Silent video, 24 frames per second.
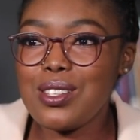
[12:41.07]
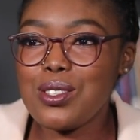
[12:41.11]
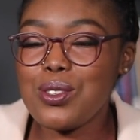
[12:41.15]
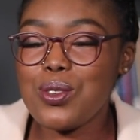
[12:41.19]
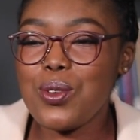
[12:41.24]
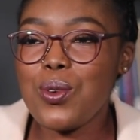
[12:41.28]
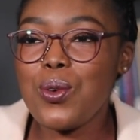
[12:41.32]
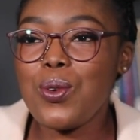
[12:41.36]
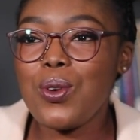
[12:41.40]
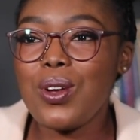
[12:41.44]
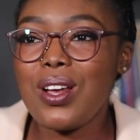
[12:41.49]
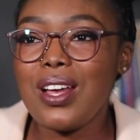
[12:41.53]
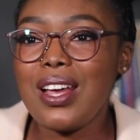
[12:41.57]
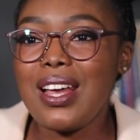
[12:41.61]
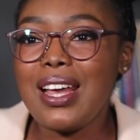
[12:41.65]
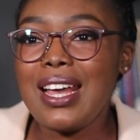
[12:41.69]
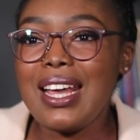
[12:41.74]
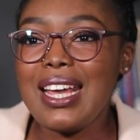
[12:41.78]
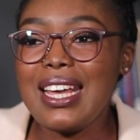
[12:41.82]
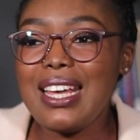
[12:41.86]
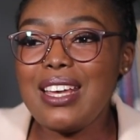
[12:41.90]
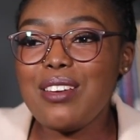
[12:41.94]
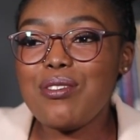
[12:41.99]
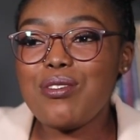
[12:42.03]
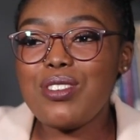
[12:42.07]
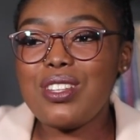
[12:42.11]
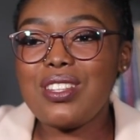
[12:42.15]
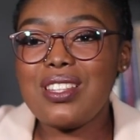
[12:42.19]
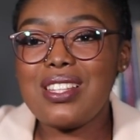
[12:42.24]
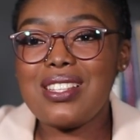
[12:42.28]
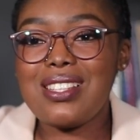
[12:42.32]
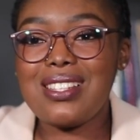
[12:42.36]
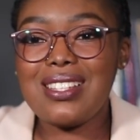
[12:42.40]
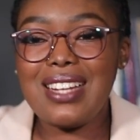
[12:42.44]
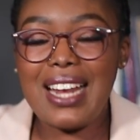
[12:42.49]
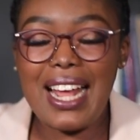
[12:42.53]
So even
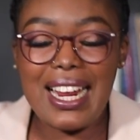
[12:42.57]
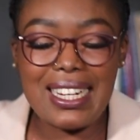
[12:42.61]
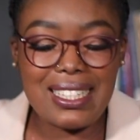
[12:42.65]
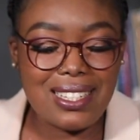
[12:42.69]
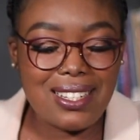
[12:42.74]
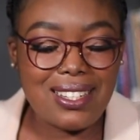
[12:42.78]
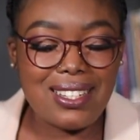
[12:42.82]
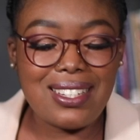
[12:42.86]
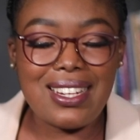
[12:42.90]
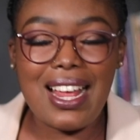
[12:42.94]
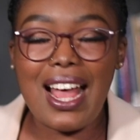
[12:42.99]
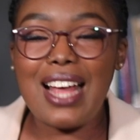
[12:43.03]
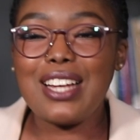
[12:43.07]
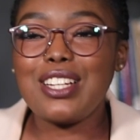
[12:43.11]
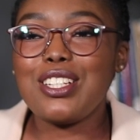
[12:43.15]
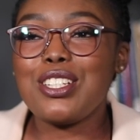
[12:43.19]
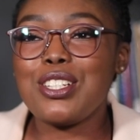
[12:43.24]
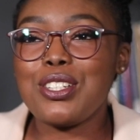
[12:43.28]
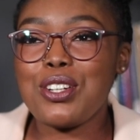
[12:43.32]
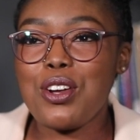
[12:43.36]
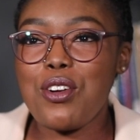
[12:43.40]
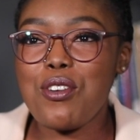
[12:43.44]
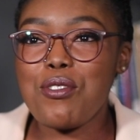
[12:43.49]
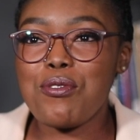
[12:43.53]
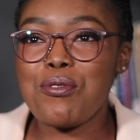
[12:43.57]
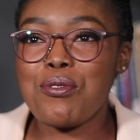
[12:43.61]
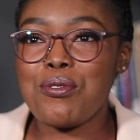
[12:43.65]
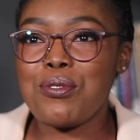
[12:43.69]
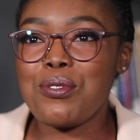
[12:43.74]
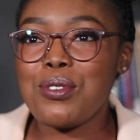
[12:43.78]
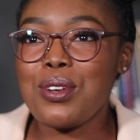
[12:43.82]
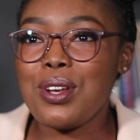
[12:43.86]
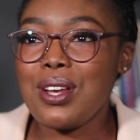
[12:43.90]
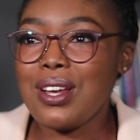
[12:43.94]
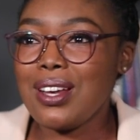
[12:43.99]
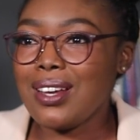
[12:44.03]
the slightest touch
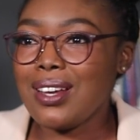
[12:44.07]
of